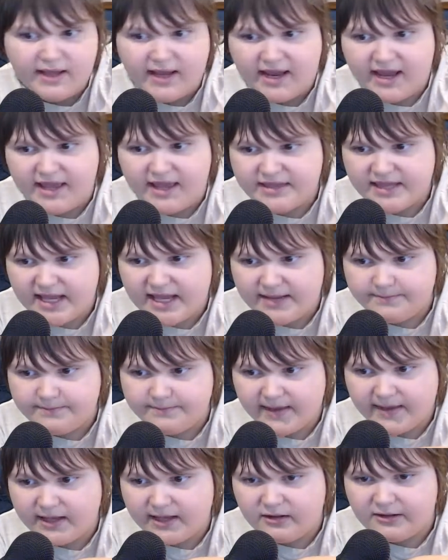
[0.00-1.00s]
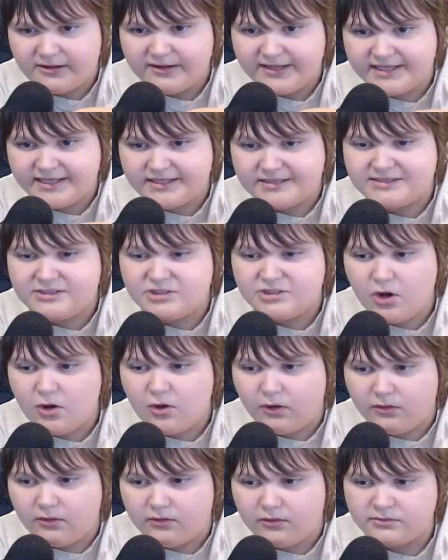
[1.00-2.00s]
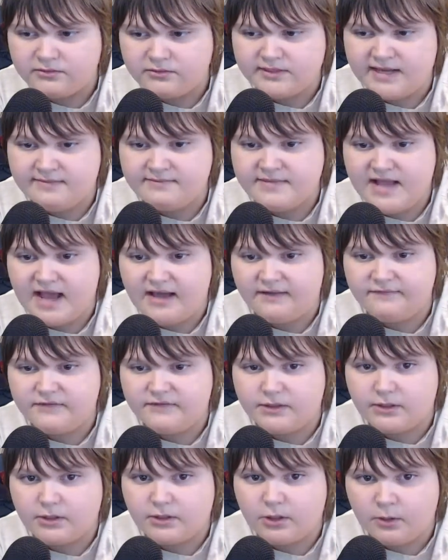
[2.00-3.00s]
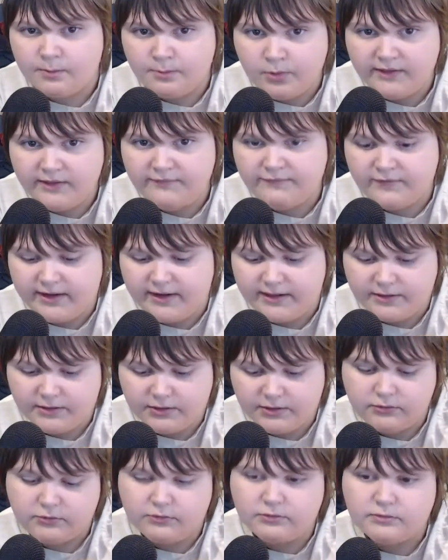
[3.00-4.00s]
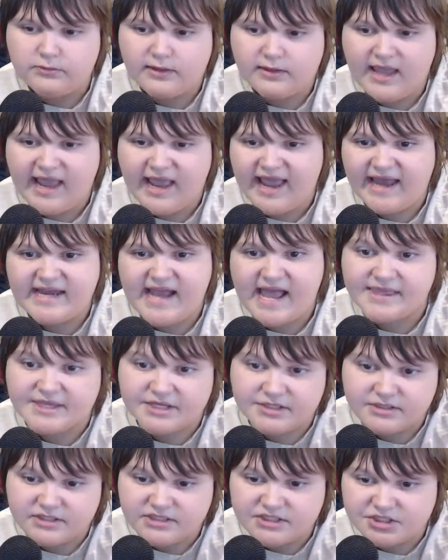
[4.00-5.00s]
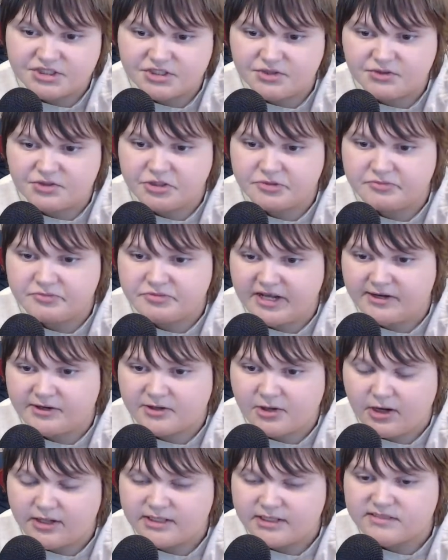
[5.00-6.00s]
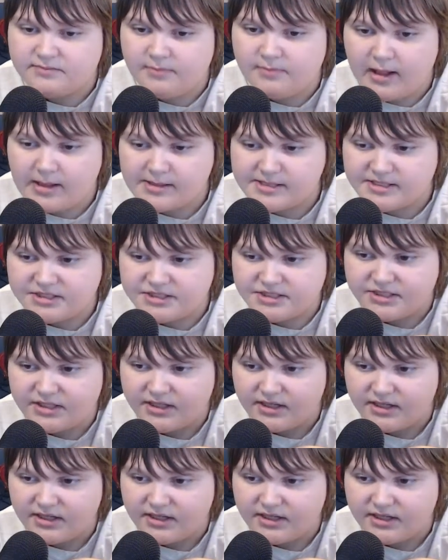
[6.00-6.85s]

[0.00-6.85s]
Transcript: And the male is Joel, named after her boyfriend, and has a YouTube channel called Smallish